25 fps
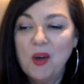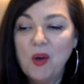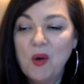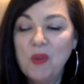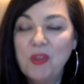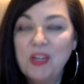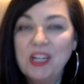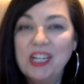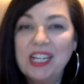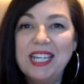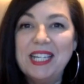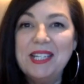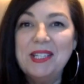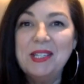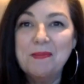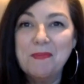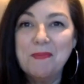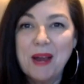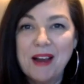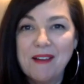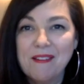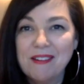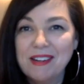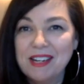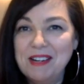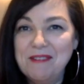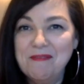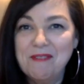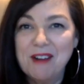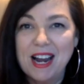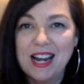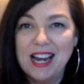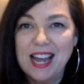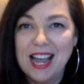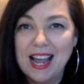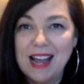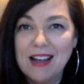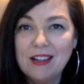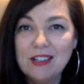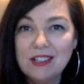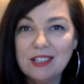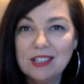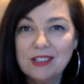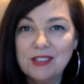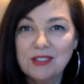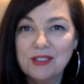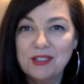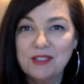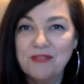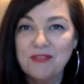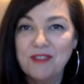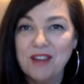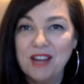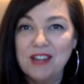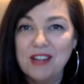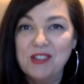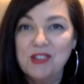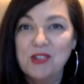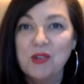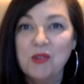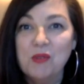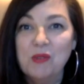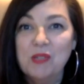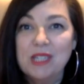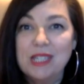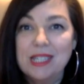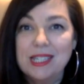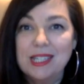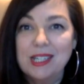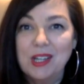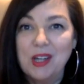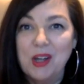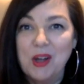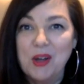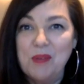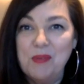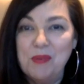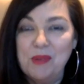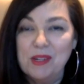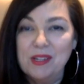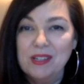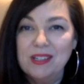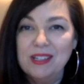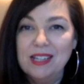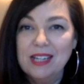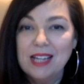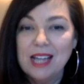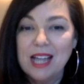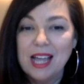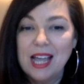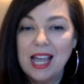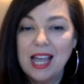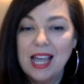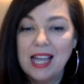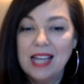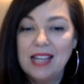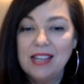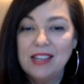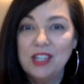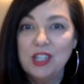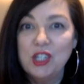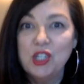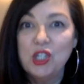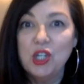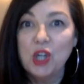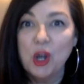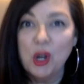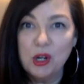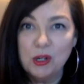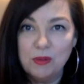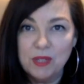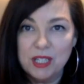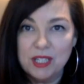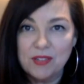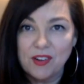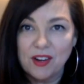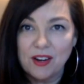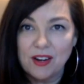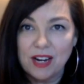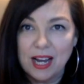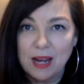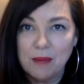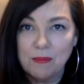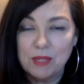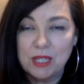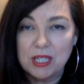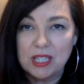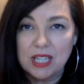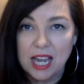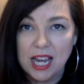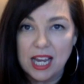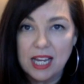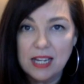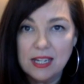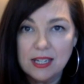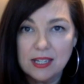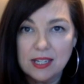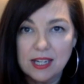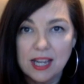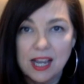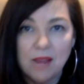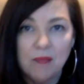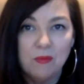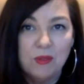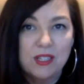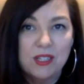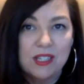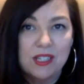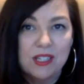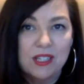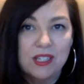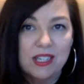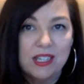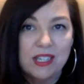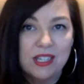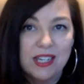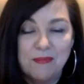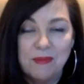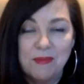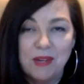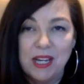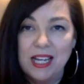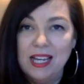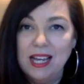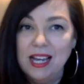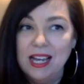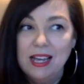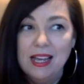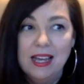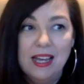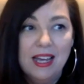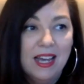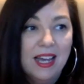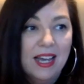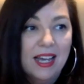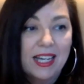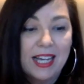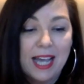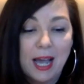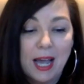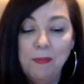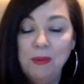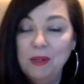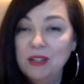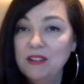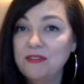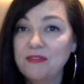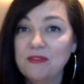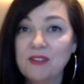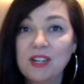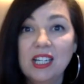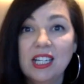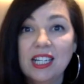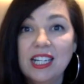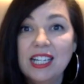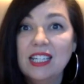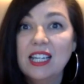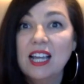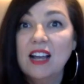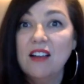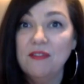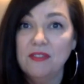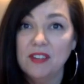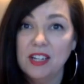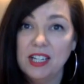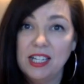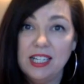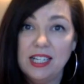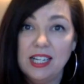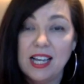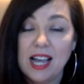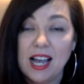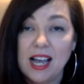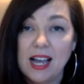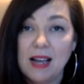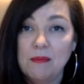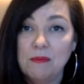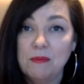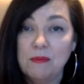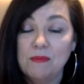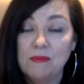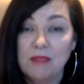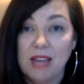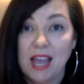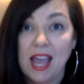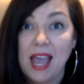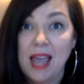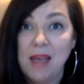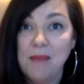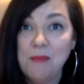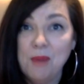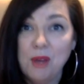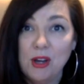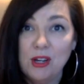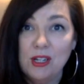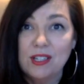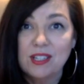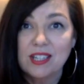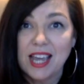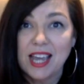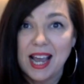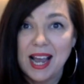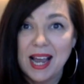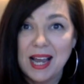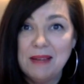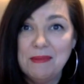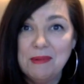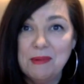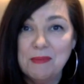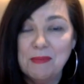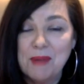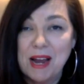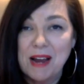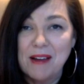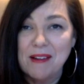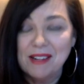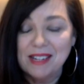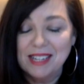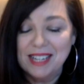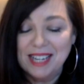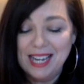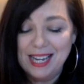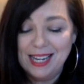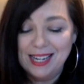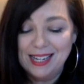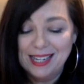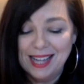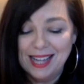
all the kids apparently ran out because the front door was still open, and the dog was very upset and was next to me. A couple of really lovely um, ambos came apparently,